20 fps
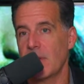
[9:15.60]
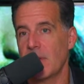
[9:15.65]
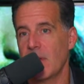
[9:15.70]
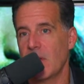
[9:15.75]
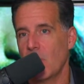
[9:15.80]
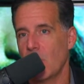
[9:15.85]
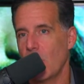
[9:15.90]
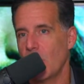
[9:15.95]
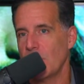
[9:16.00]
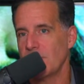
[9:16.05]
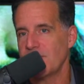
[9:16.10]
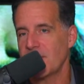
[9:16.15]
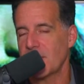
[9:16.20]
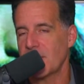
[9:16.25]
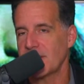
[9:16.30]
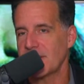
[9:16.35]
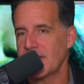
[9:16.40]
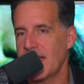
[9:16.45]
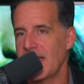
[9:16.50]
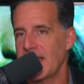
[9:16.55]
Well, once they're
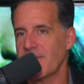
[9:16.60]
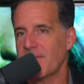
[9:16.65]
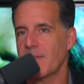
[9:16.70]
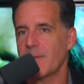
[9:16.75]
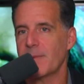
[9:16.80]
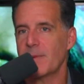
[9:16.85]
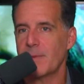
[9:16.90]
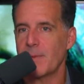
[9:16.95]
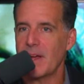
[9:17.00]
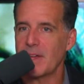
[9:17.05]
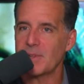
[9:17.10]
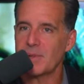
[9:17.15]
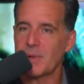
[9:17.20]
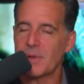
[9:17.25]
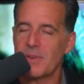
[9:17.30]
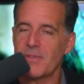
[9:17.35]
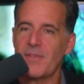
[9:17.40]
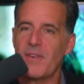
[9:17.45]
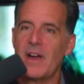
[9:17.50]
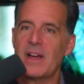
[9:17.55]
going to take it from you, might as
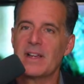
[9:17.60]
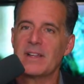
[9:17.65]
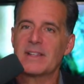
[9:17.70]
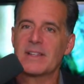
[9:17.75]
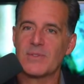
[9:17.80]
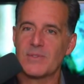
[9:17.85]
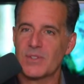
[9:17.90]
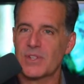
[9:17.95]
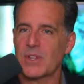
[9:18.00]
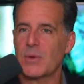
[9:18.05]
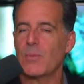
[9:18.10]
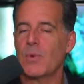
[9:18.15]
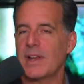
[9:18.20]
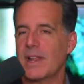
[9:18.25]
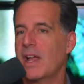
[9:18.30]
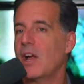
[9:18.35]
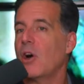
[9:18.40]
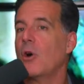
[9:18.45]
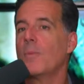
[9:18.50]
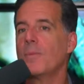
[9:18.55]
well find some, some way
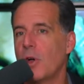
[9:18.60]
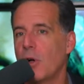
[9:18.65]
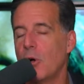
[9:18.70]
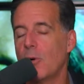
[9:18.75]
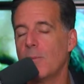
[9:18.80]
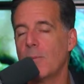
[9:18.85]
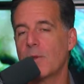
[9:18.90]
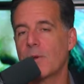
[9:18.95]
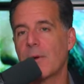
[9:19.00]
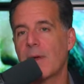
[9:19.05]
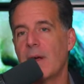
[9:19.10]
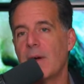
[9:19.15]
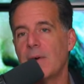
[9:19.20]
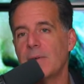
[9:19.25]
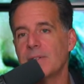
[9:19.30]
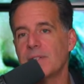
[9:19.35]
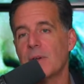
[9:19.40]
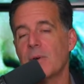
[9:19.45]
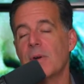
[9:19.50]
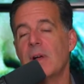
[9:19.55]
to help the homeowner
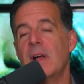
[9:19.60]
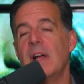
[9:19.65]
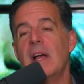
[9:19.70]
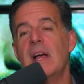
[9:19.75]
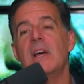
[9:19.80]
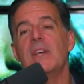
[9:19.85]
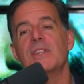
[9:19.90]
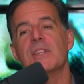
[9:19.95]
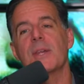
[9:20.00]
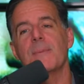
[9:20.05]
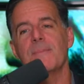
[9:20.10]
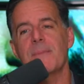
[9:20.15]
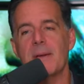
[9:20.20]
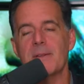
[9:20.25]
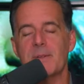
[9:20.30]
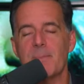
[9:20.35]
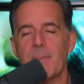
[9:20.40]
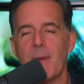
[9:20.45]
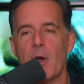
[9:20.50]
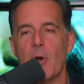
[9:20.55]
out. So
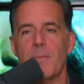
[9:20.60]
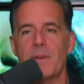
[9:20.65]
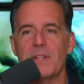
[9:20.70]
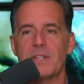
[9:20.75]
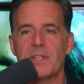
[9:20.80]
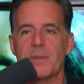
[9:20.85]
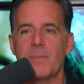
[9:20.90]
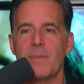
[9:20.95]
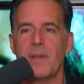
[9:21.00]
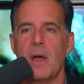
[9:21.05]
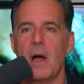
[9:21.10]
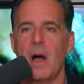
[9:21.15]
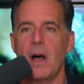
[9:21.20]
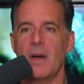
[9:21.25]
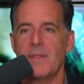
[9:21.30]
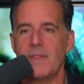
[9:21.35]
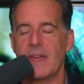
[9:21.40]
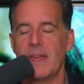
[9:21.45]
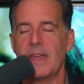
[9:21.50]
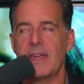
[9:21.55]
sometimes bail bins,
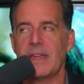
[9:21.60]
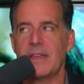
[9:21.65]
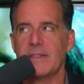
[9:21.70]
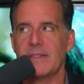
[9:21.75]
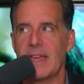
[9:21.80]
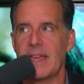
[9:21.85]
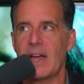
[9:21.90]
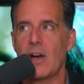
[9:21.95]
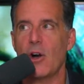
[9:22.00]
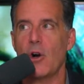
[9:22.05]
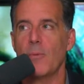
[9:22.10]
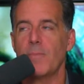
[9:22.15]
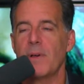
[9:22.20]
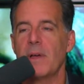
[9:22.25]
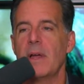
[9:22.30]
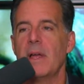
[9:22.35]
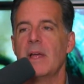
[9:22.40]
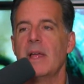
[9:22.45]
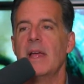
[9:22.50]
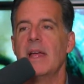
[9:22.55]
they, they help
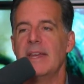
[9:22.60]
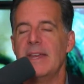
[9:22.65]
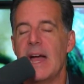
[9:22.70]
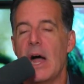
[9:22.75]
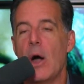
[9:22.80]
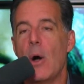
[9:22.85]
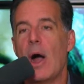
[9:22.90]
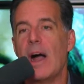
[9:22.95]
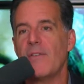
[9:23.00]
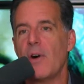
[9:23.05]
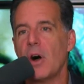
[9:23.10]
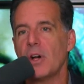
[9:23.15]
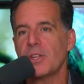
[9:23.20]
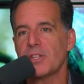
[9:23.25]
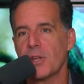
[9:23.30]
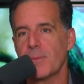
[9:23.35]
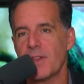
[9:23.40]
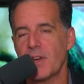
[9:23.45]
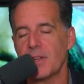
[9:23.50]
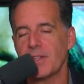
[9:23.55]
now, I've
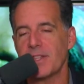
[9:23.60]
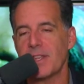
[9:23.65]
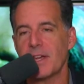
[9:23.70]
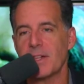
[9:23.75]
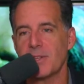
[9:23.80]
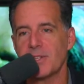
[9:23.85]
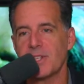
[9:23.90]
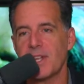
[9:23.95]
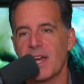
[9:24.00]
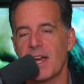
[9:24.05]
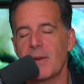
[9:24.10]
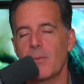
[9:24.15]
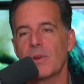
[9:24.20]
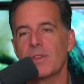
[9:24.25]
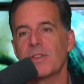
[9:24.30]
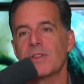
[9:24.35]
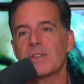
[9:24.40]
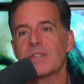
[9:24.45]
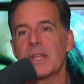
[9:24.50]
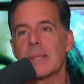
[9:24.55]
also been on the other side where
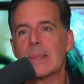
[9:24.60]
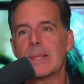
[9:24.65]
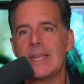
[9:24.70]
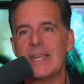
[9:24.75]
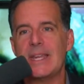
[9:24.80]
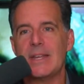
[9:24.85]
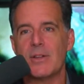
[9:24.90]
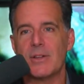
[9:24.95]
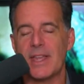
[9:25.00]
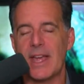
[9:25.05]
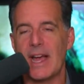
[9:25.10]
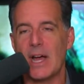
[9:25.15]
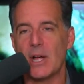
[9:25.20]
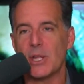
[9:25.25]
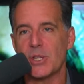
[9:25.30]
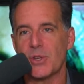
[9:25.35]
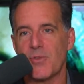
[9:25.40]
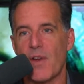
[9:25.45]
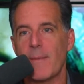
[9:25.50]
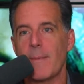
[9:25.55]
there's a lien on the
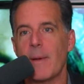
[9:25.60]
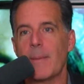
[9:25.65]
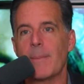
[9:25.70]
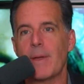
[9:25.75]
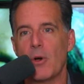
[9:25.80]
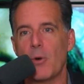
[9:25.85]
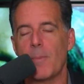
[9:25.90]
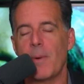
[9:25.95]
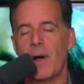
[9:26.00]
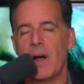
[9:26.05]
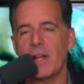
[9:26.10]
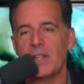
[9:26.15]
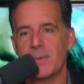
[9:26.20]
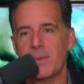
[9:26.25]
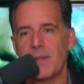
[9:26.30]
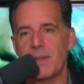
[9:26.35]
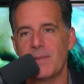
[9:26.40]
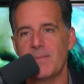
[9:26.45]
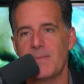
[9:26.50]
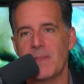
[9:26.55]
house from a bail
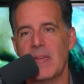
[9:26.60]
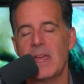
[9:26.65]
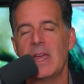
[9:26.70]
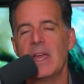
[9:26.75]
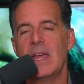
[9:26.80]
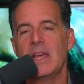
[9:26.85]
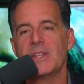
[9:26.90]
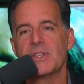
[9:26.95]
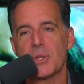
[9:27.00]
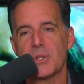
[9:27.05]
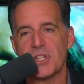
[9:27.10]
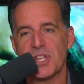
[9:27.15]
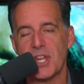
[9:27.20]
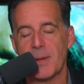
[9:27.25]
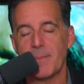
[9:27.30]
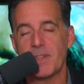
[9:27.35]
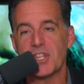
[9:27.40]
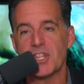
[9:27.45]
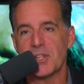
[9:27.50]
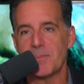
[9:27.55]
bondsman. So
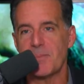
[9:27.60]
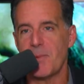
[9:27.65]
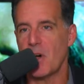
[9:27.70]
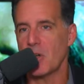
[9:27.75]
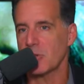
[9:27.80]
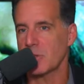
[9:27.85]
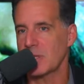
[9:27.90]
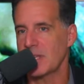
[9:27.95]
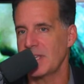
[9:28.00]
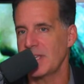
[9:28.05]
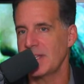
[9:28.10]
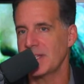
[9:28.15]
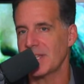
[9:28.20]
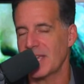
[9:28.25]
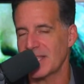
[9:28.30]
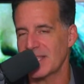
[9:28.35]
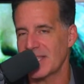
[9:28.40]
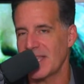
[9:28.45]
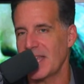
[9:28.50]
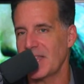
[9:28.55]
some of the smaller liens,
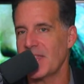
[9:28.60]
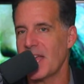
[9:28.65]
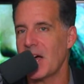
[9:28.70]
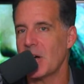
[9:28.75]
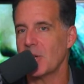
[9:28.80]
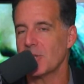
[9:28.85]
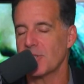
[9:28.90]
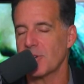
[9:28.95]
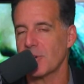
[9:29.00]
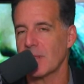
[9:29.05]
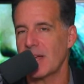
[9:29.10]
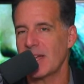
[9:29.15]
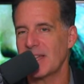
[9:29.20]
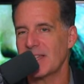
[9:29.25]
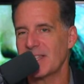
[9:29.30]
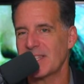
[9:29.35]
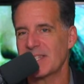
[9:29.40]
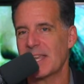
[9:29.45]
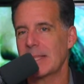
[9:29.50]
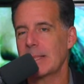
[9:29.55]
like ten thousand or
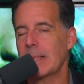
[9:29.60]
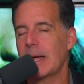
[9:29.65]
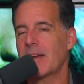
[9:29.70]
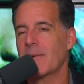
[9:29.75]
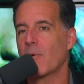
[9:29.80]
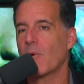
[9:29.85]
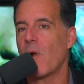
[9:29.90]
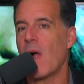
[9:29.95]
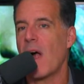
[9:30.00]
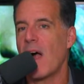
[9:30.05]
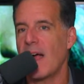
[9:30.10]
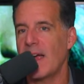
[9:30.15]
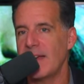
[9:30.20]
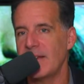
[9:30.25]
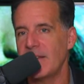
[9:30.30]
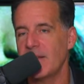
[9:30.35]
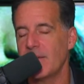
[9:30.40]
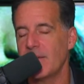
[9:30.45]
less, they let them ride.